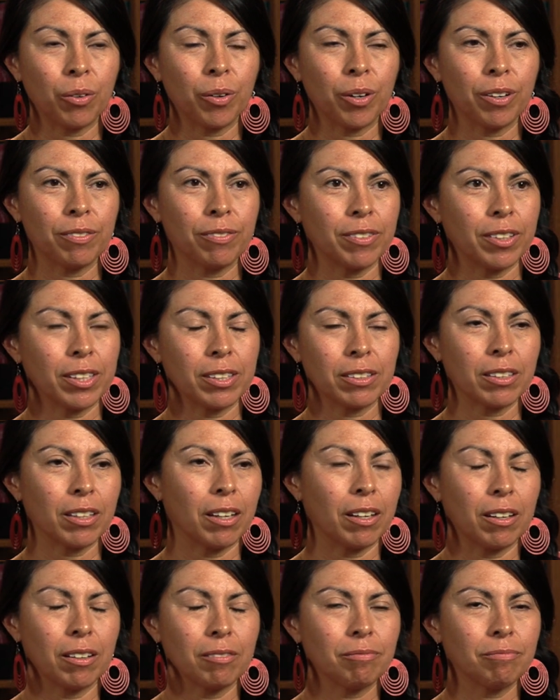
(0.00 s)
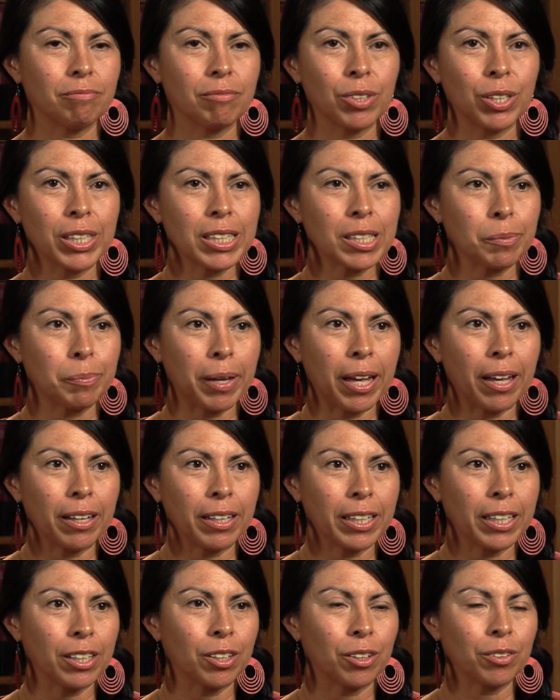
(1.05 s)
or if it's a
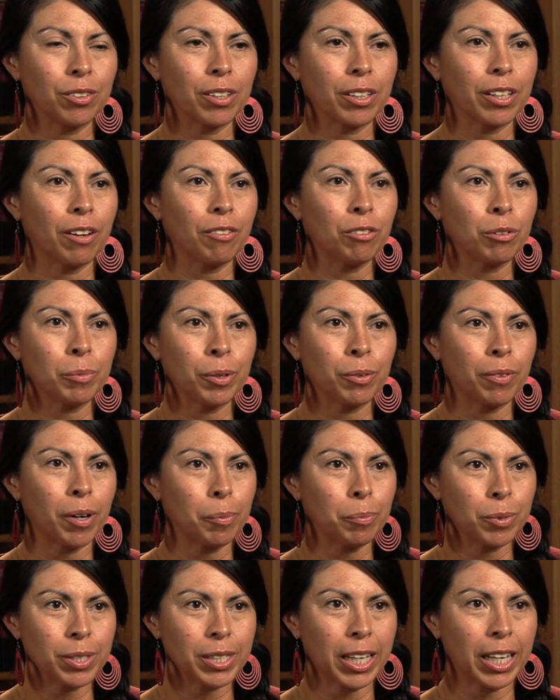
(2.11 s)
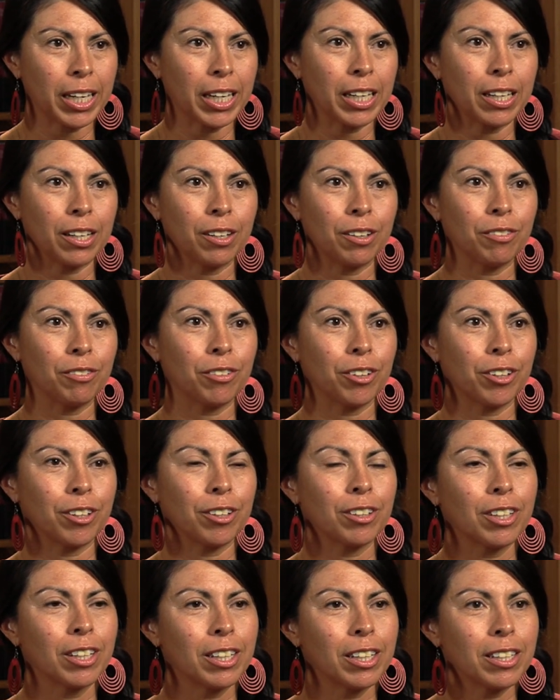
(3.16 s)
municipality, you know, government representative
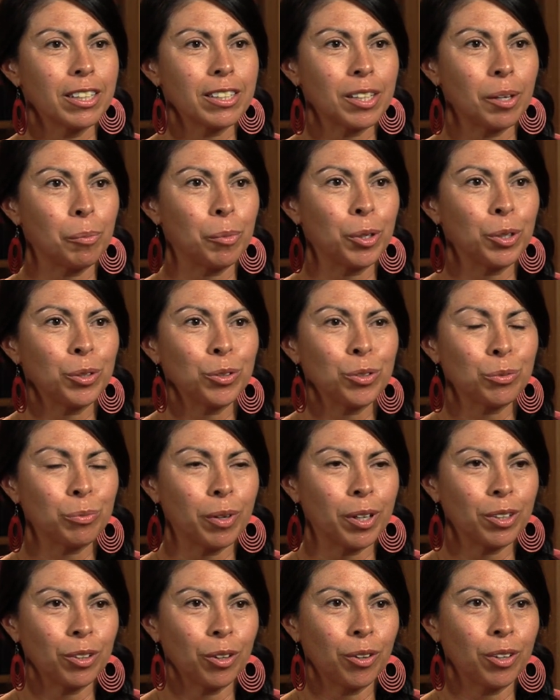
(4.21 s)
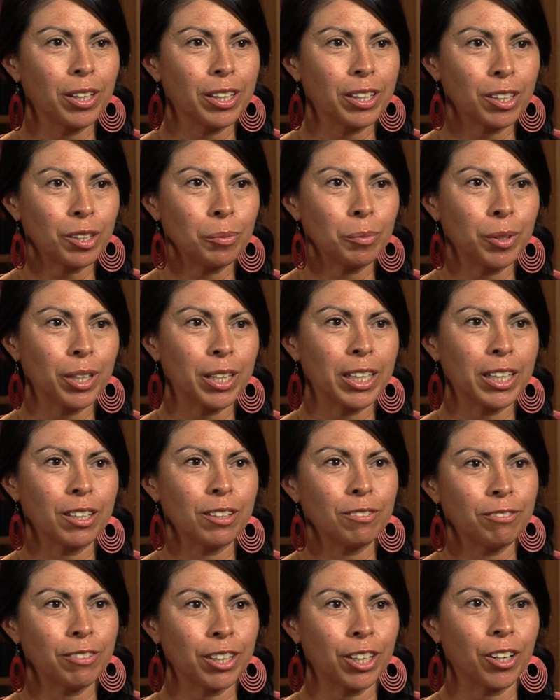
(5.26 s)
or someone who's well known in the community
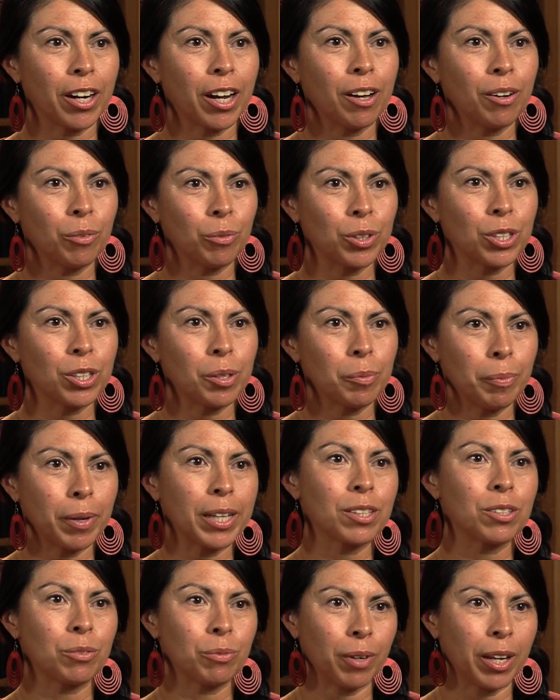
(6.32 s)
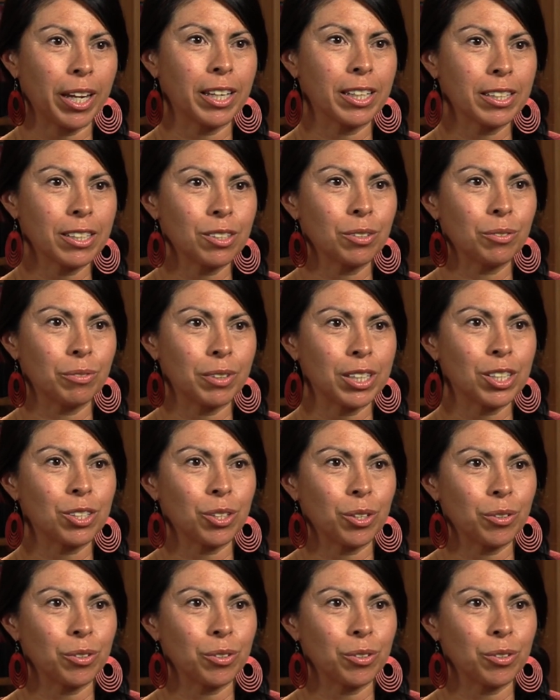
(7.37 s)
to figure out what the best way is to reach